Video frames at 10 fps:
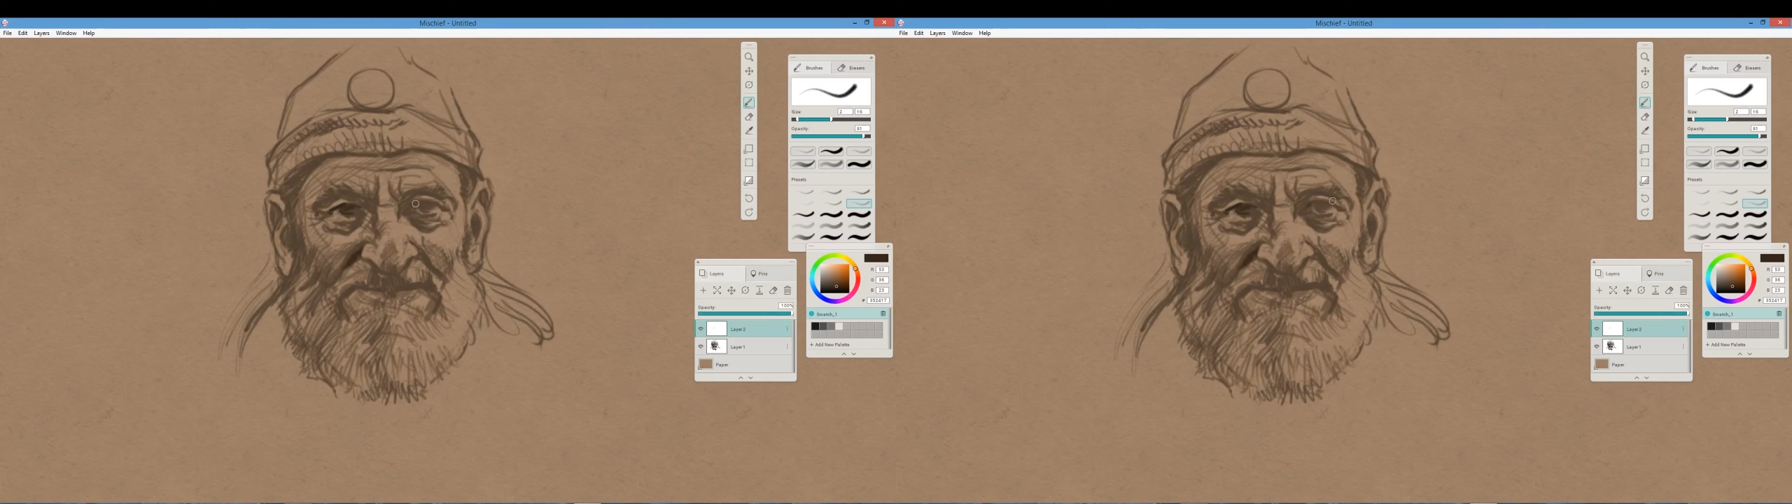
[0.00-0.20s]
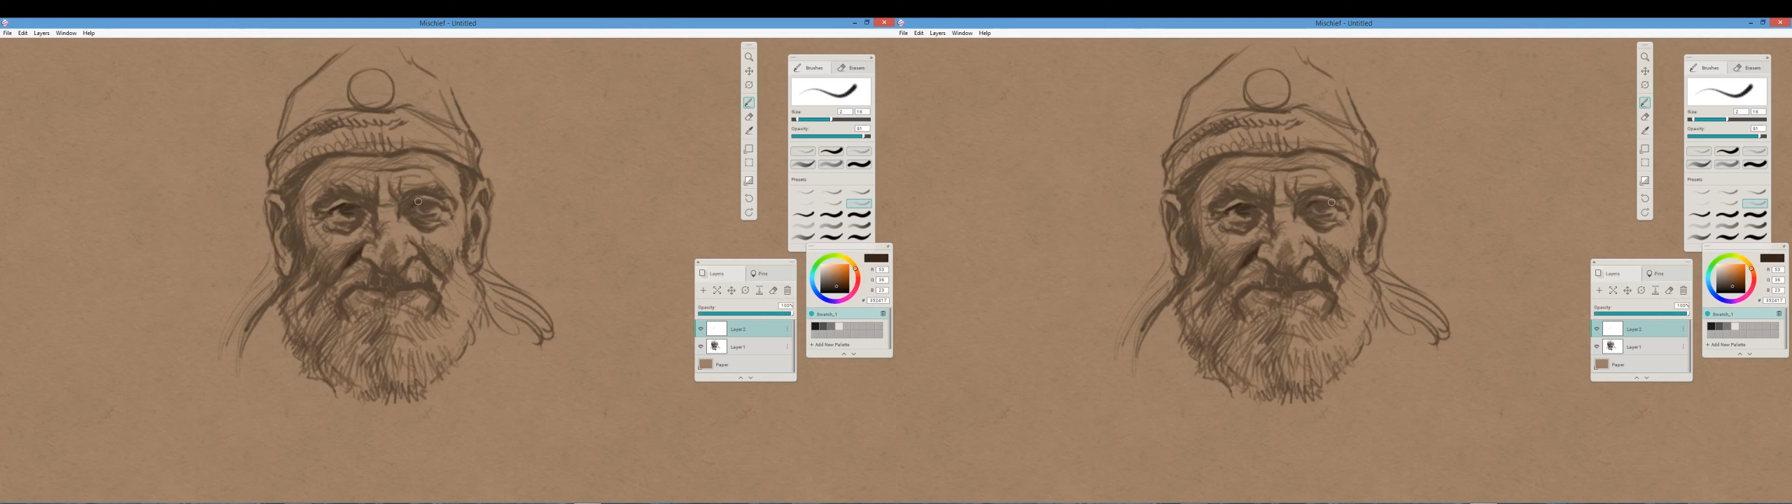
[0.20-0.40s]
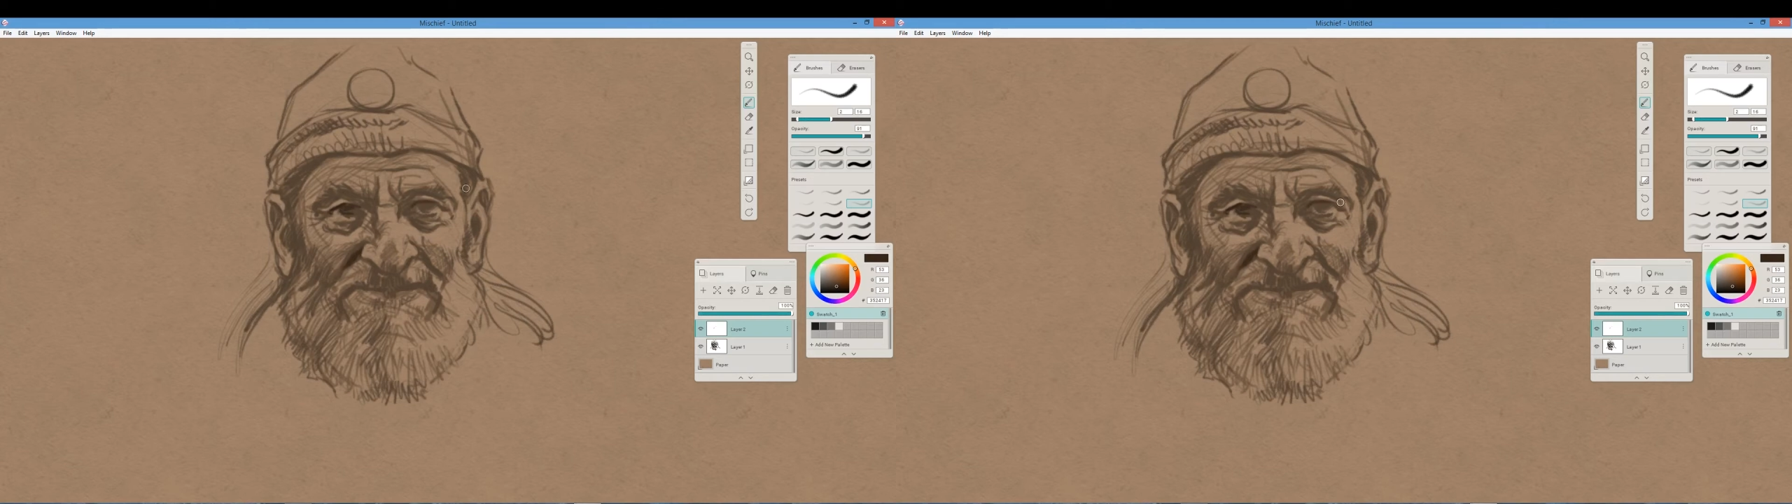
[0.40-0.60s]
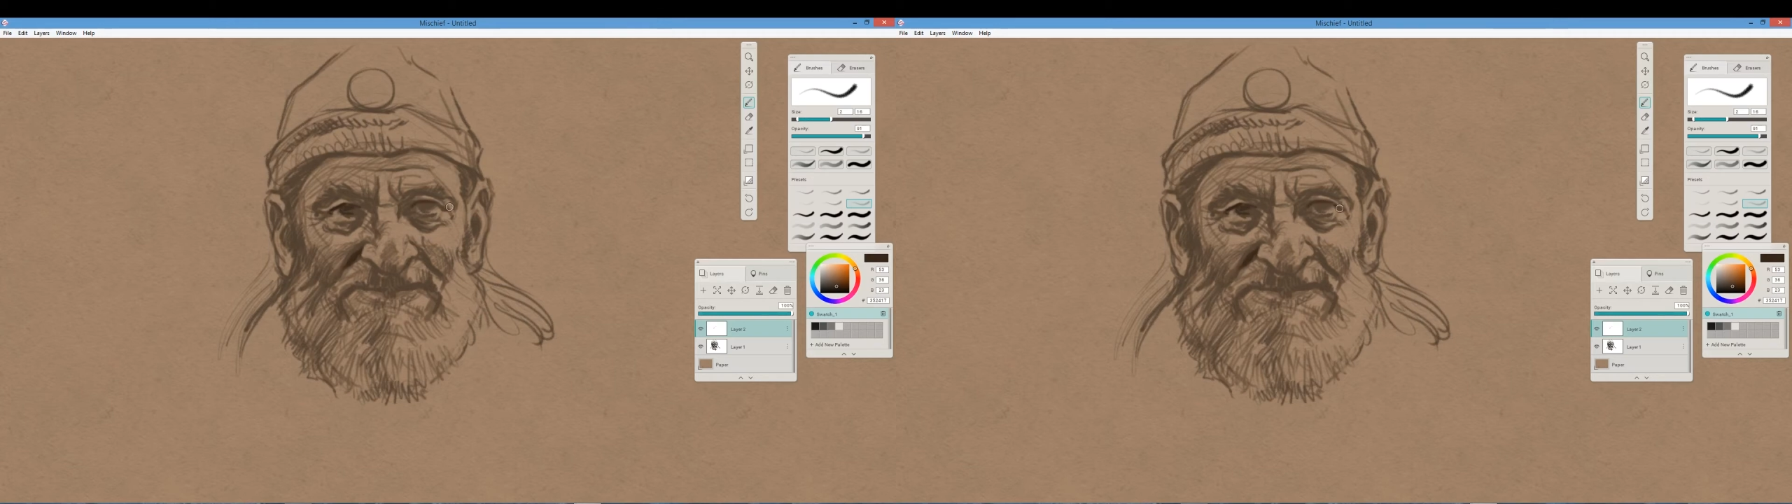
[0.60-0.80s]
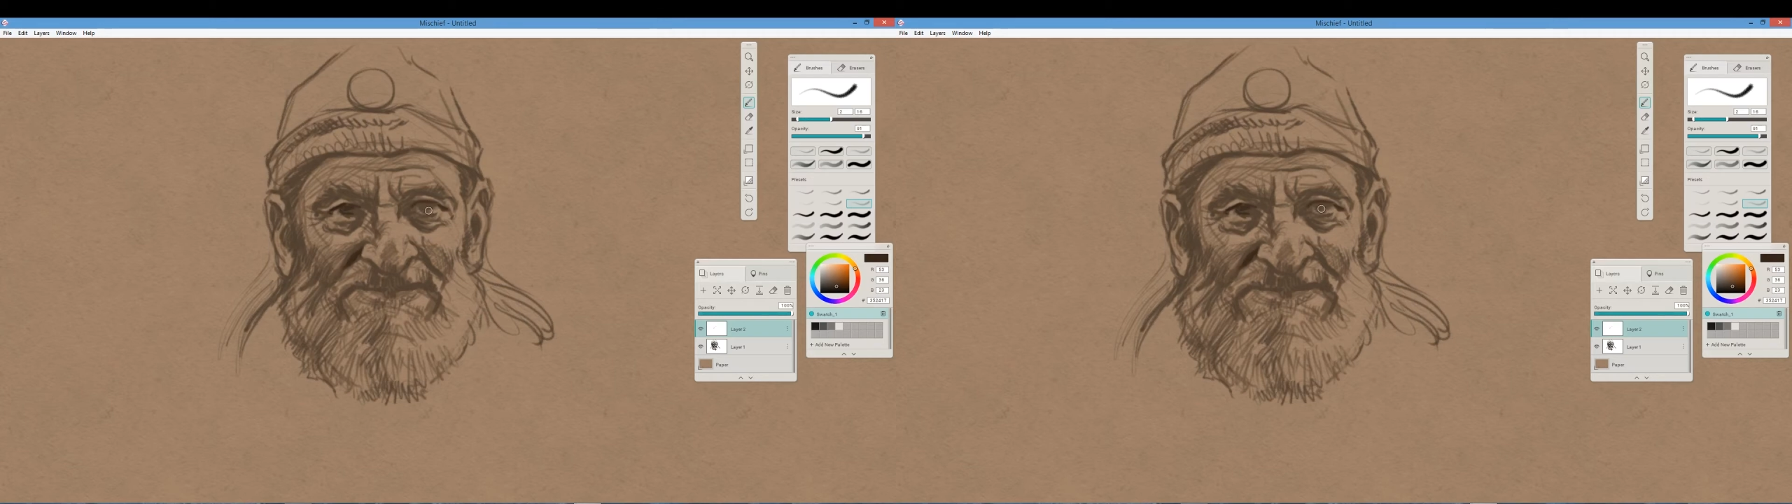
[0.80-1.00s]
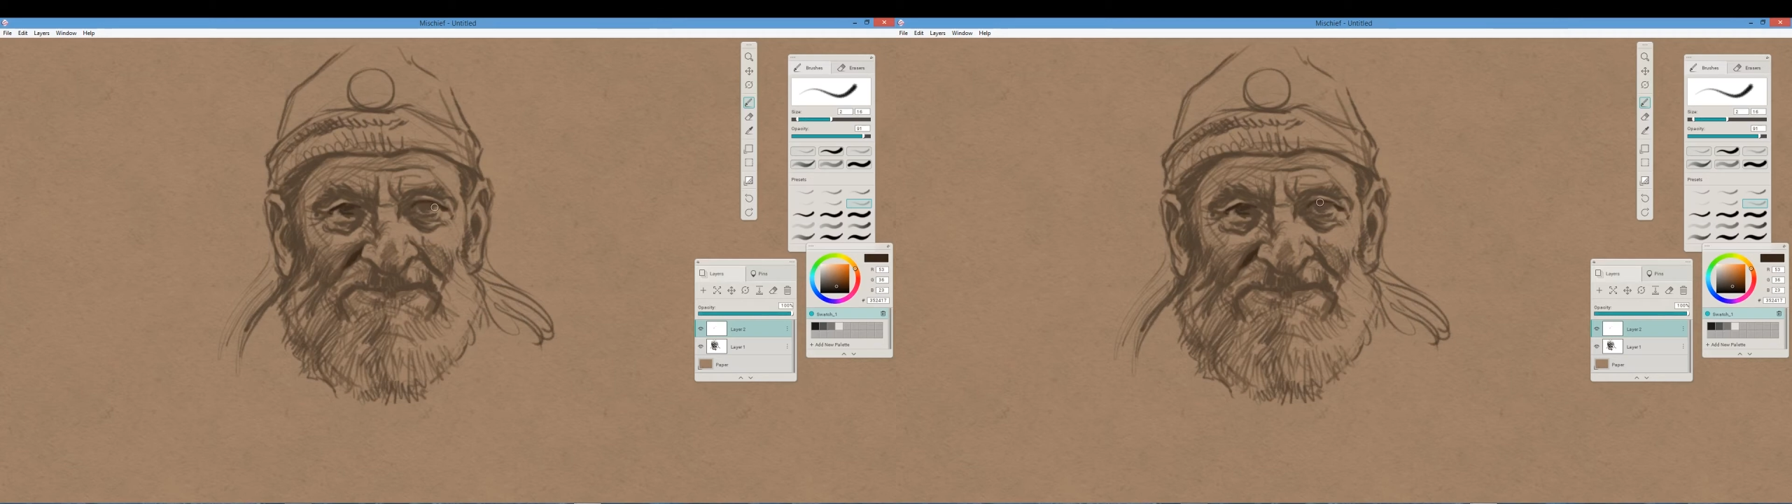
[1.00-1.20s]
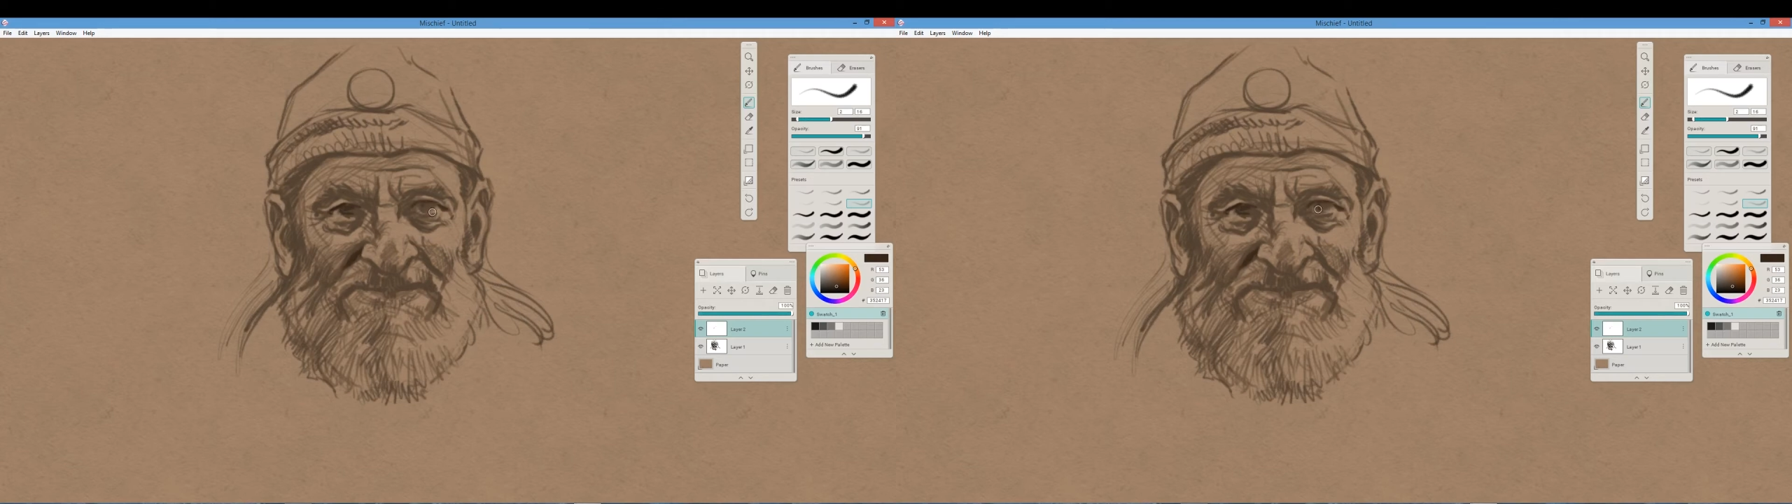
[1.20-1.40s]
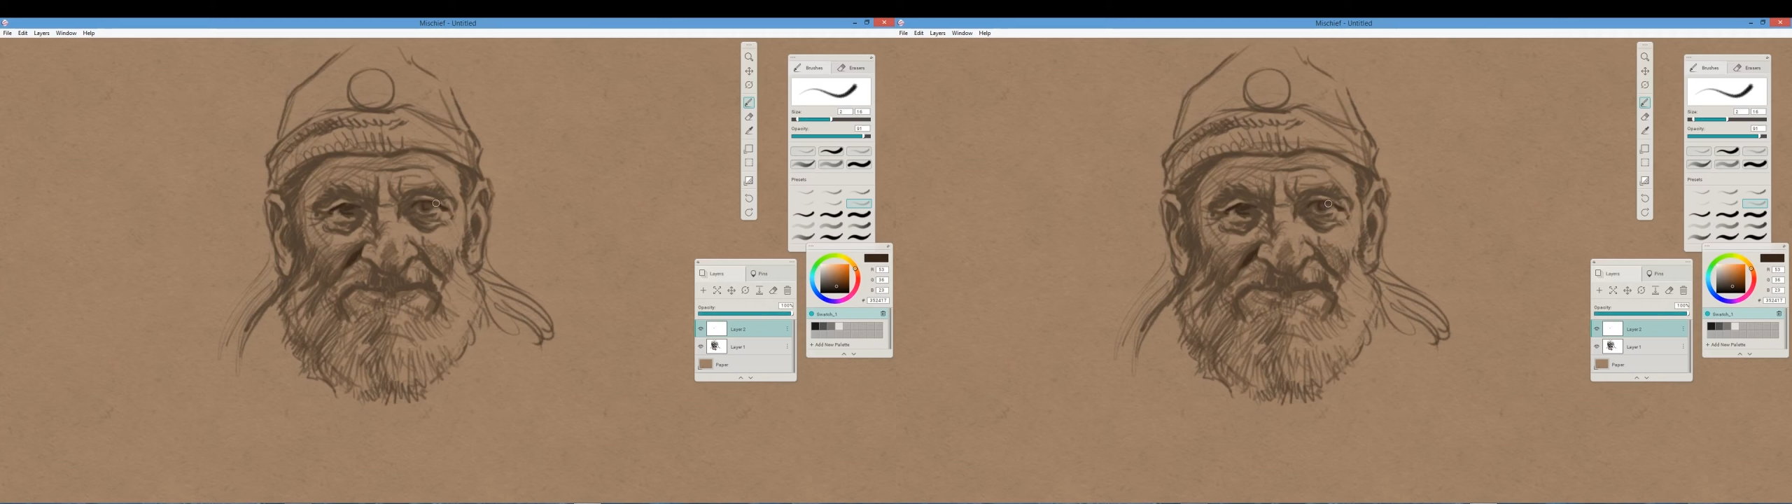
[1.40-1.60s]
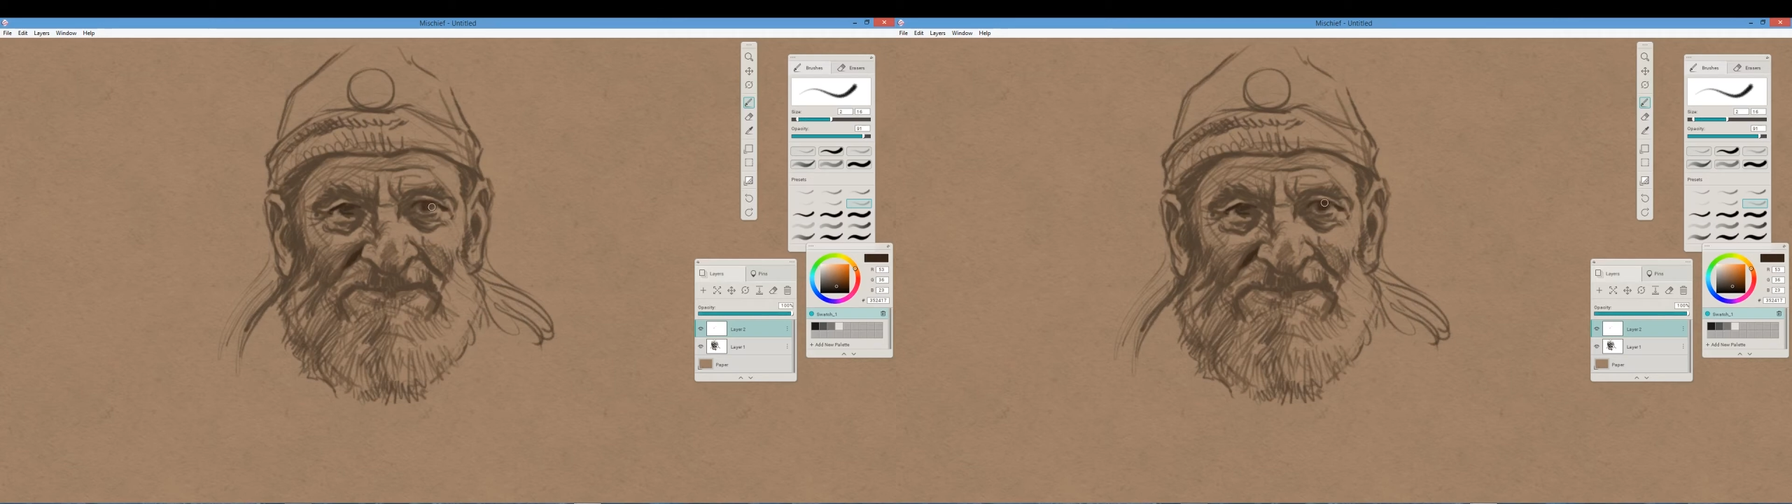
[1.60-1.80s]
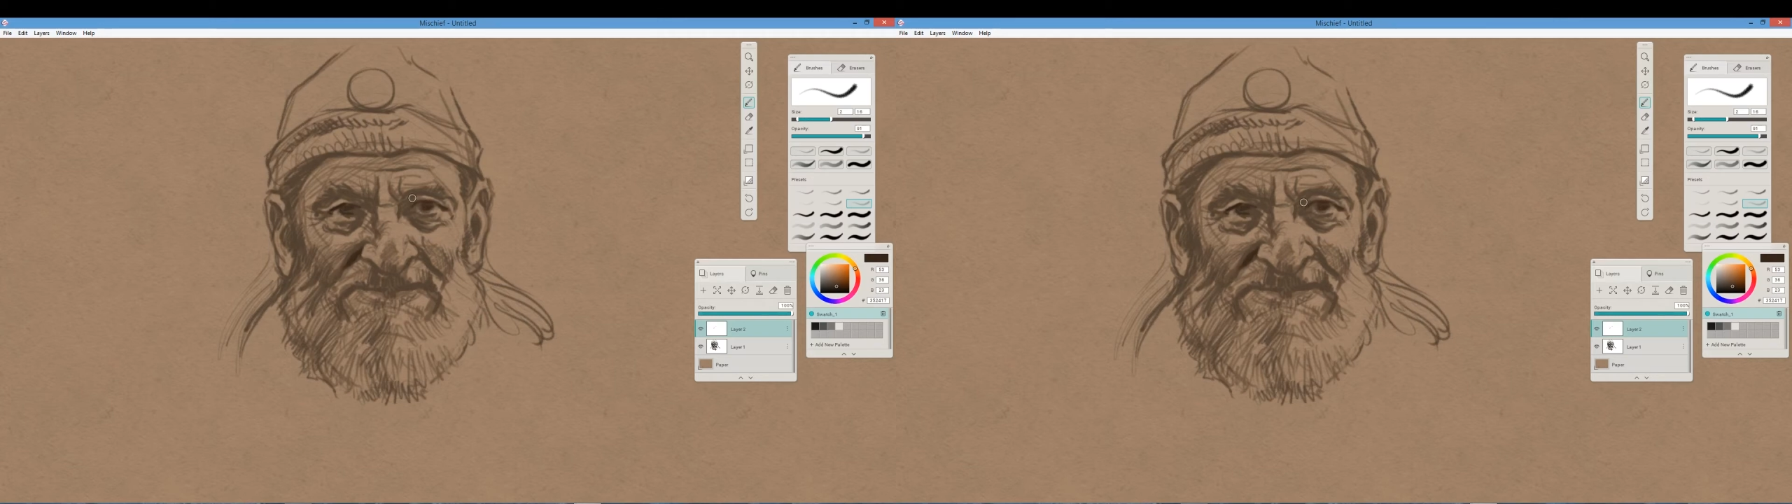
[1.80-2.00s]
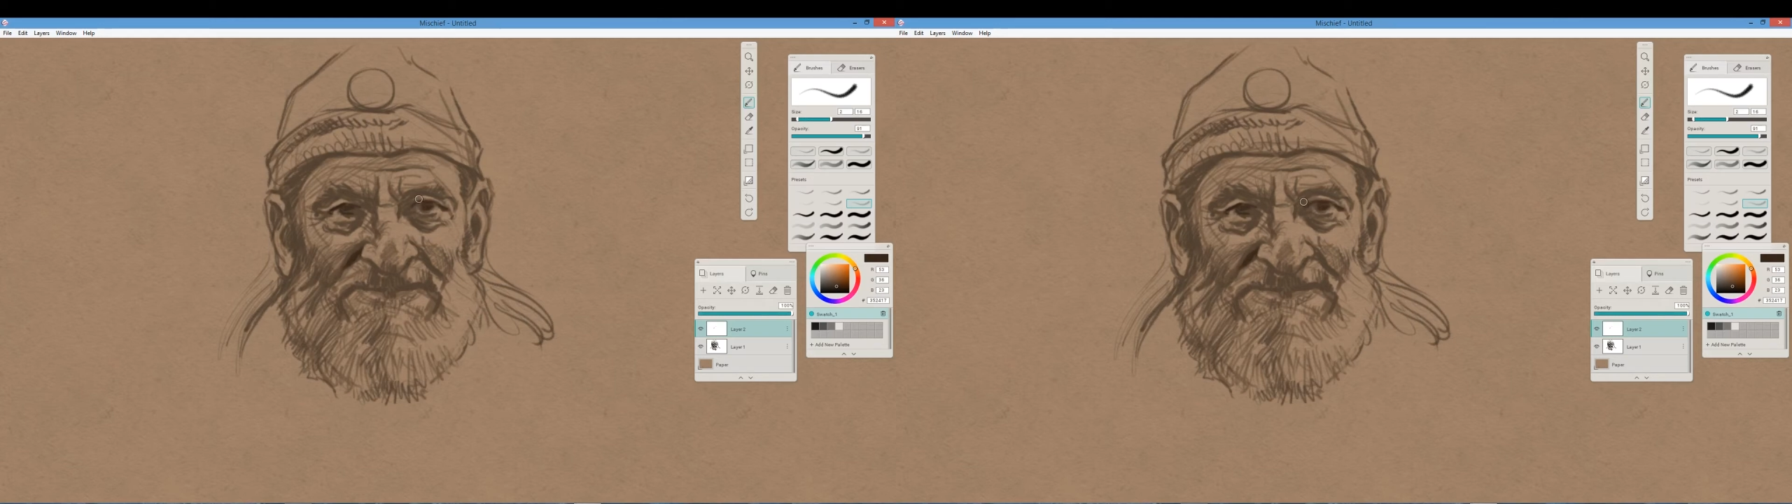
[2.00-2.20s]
uh, digital uh,